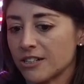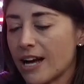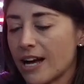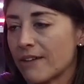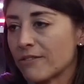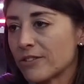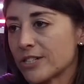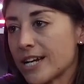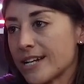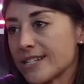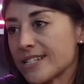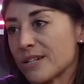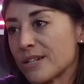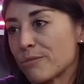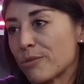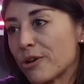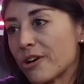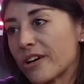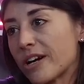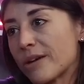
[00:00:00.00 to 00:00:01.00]
advertising
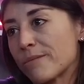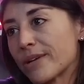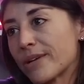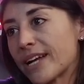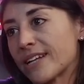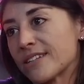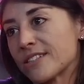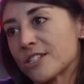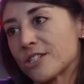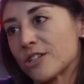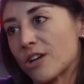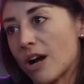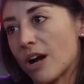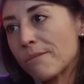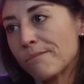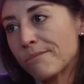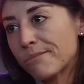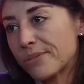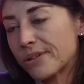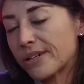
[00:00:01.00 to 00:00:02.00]
program against
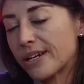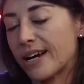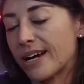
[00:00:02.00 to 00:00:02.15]
Trump.